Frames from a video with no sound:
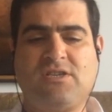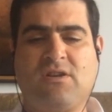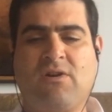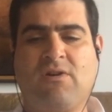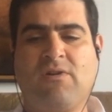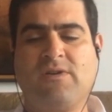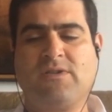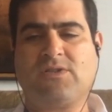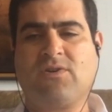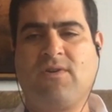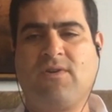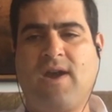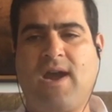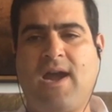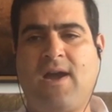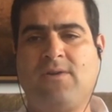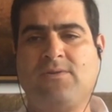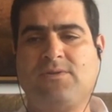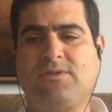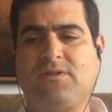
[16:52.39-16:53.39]
Lawrence
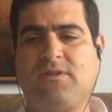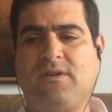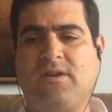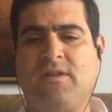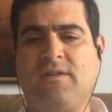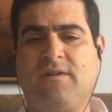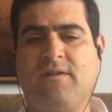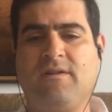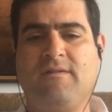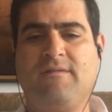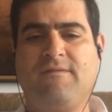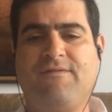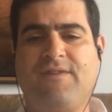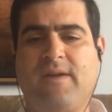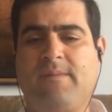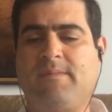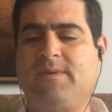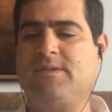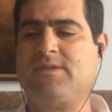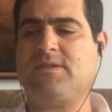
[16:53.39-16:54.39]
Krauss, another
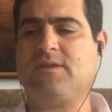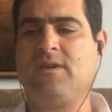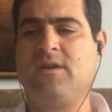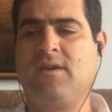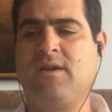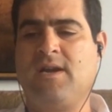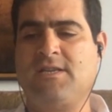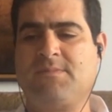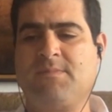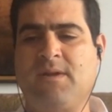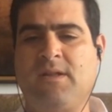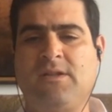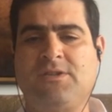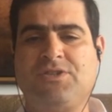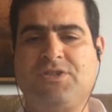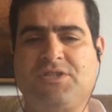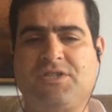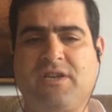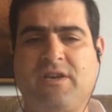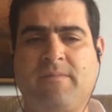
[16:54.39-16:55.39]
famous
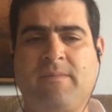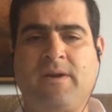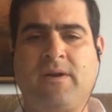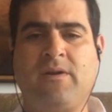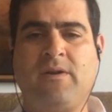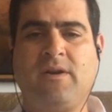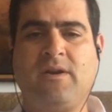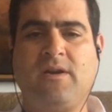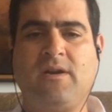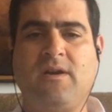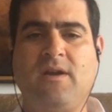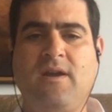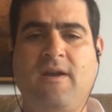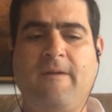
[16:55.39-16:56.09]
cosmologist in America,